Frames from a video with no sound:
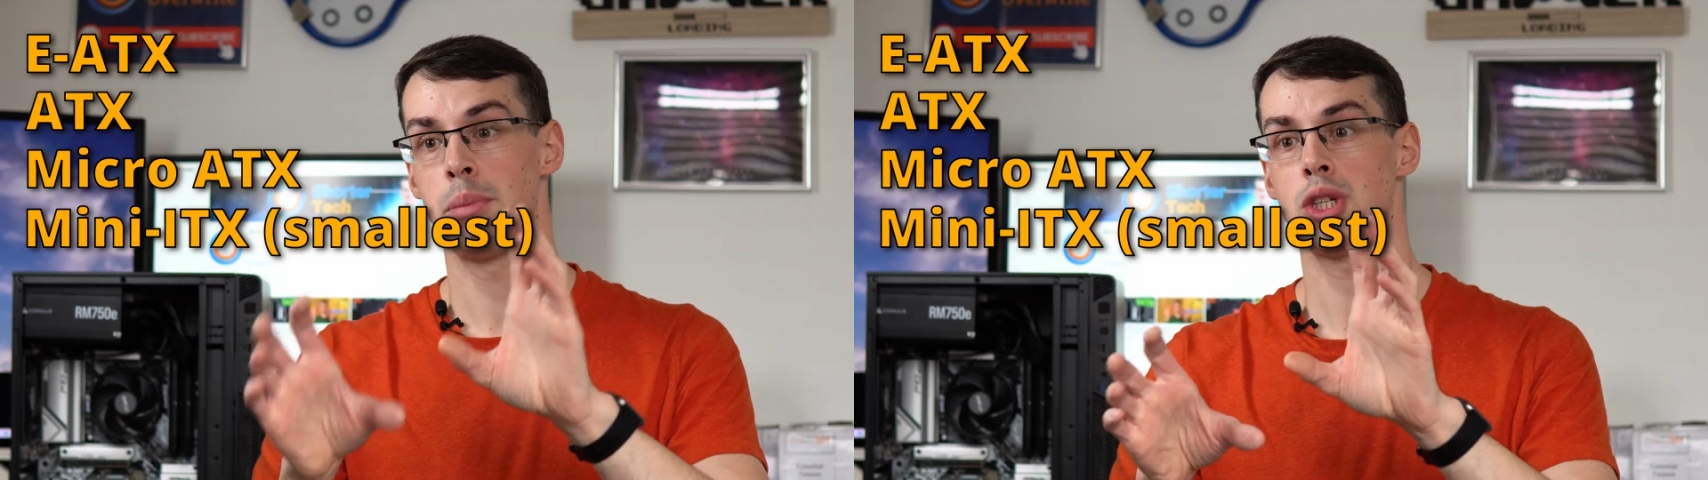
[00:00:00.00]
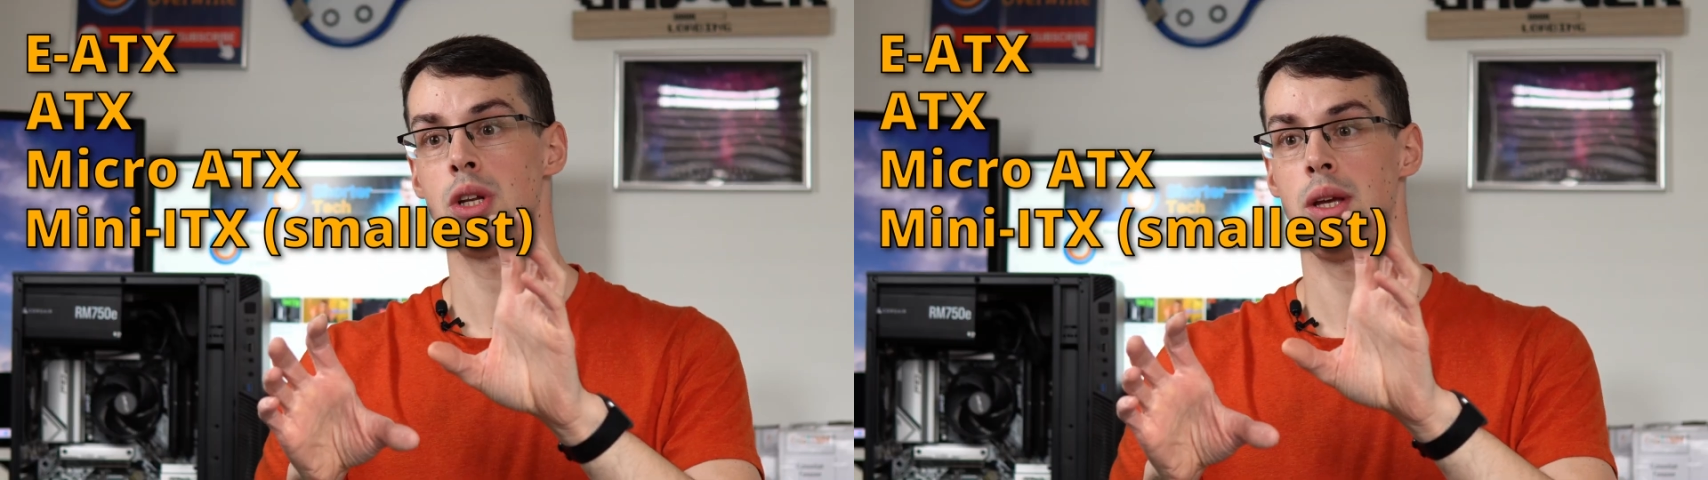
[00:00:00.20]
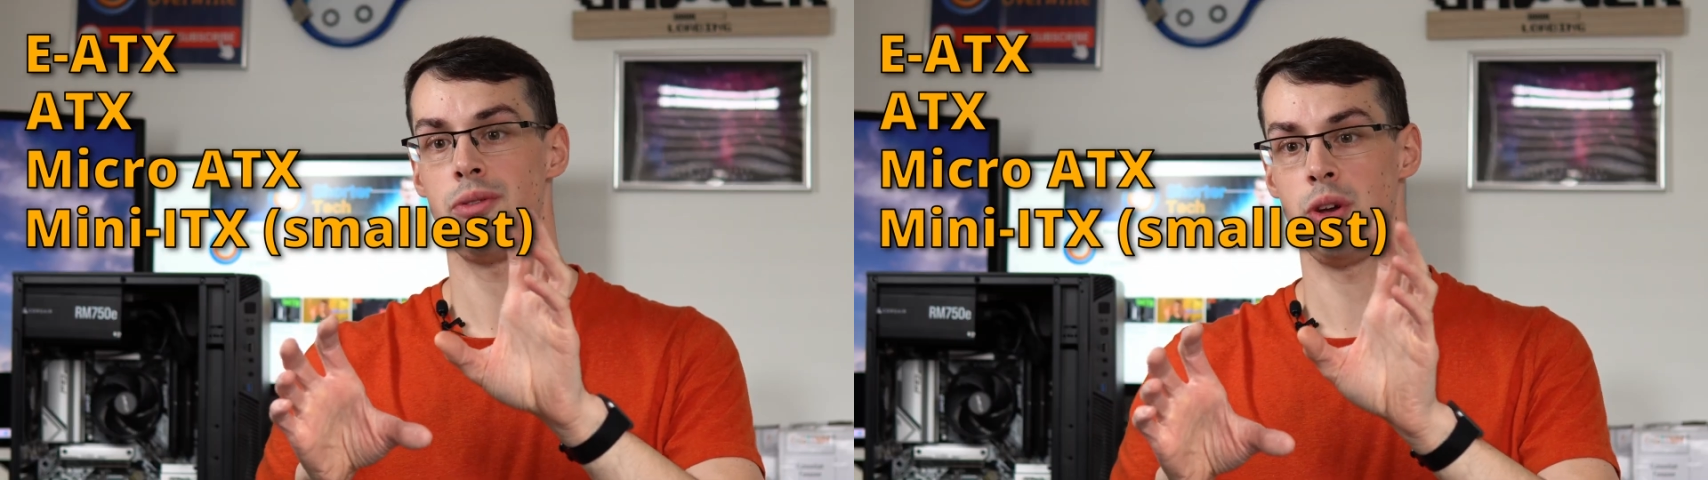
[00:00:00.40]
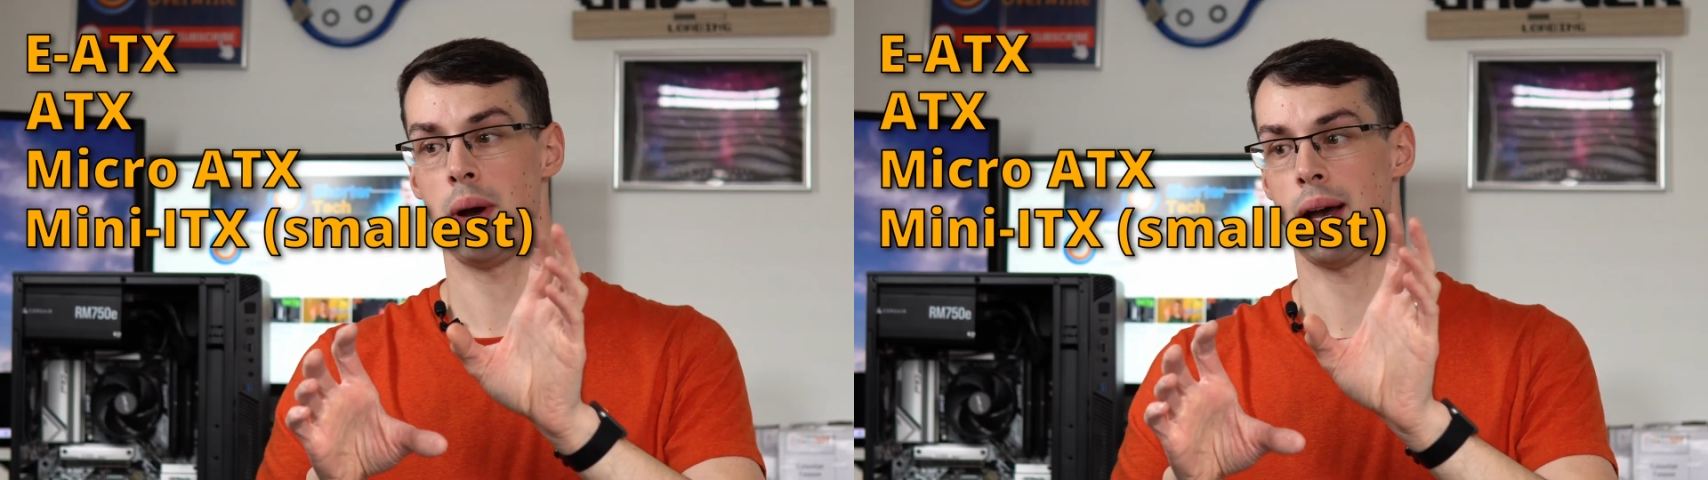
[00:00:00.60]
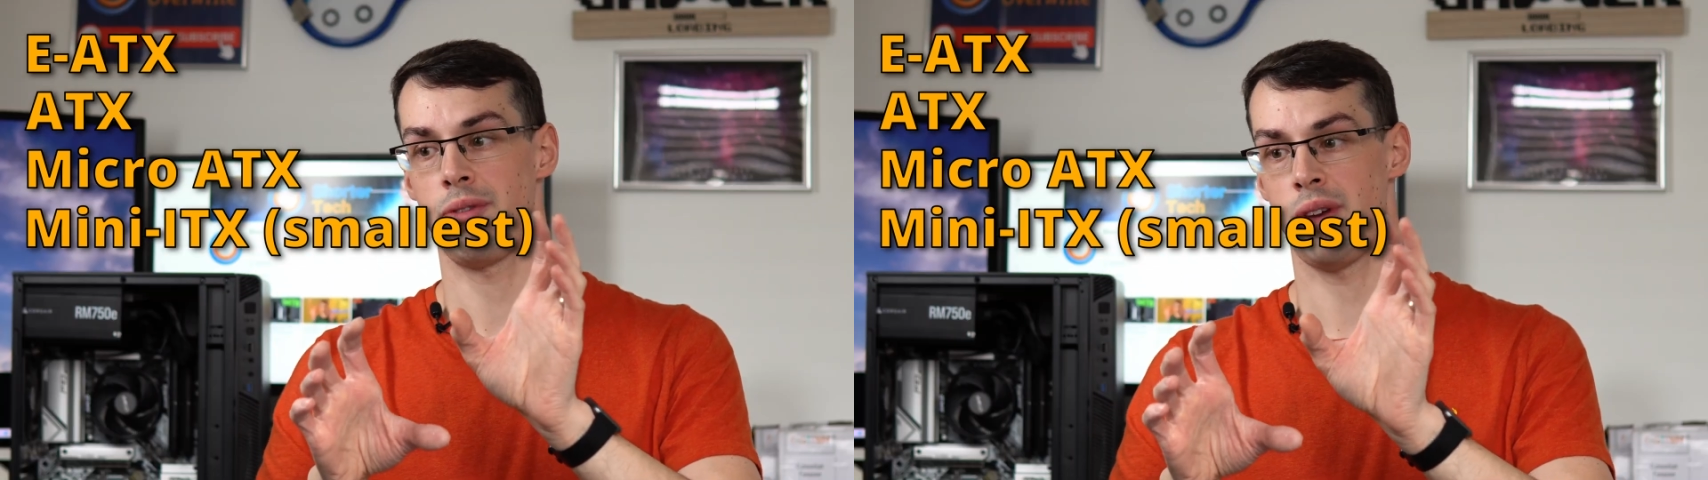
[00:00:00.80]
But certainly if you
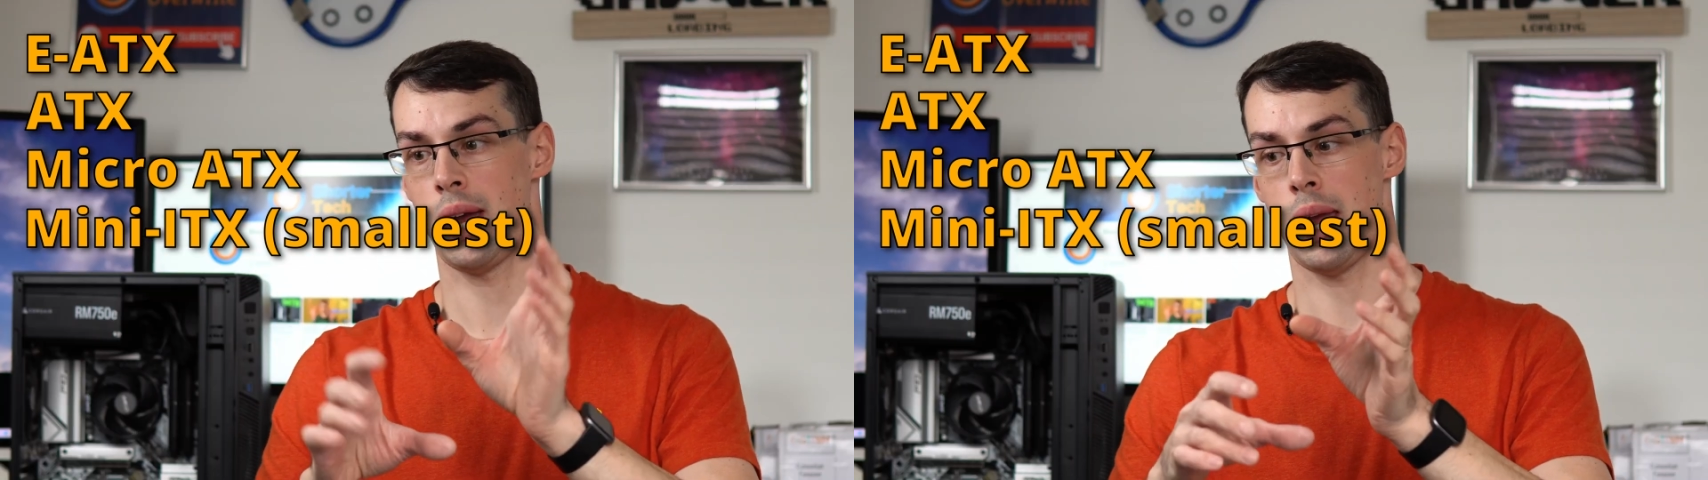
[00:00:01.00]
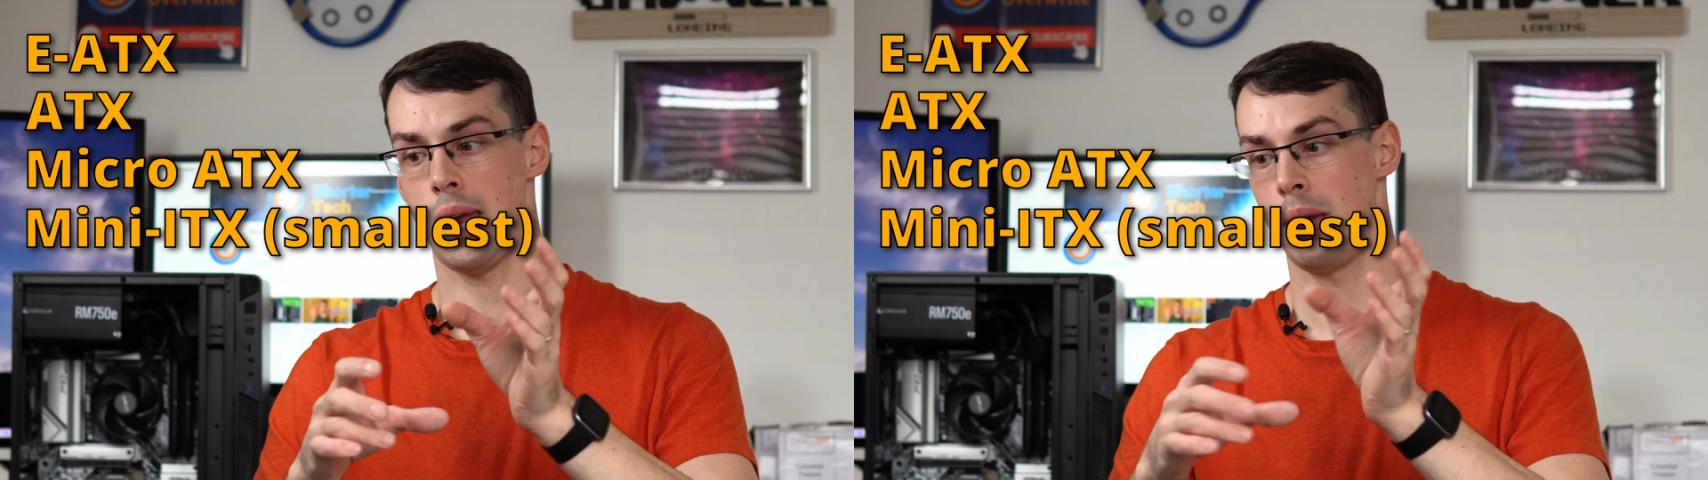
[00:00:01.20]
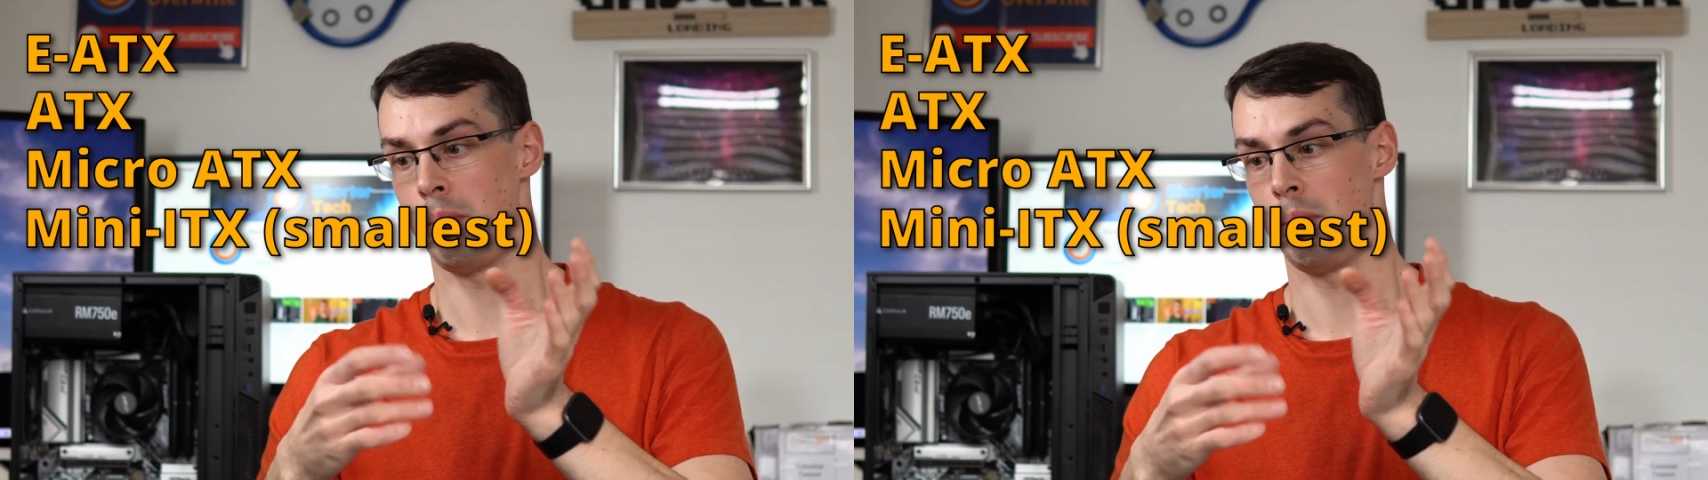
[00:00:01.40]
have a